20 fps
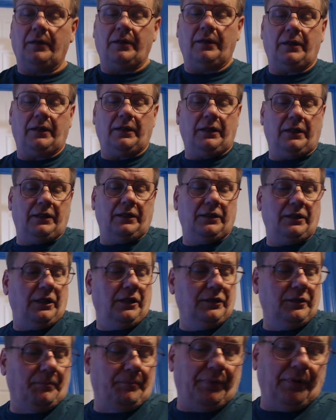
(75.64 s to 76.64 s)
In
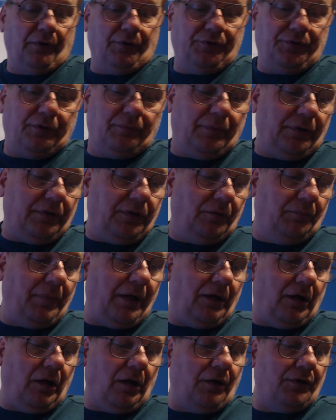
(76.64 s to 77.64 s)
the build, you may
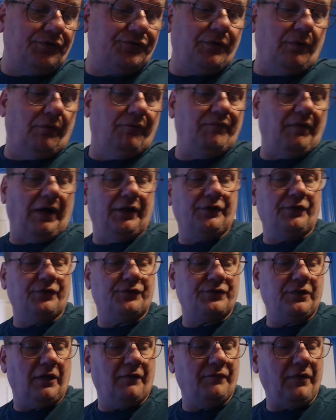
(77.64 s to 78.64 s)
also find
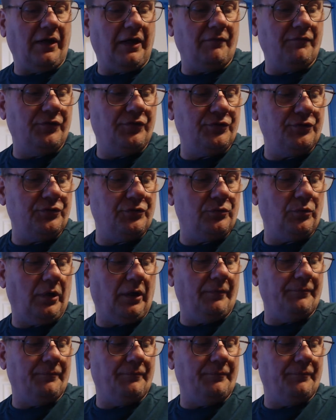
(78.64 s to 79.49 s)
yourself having to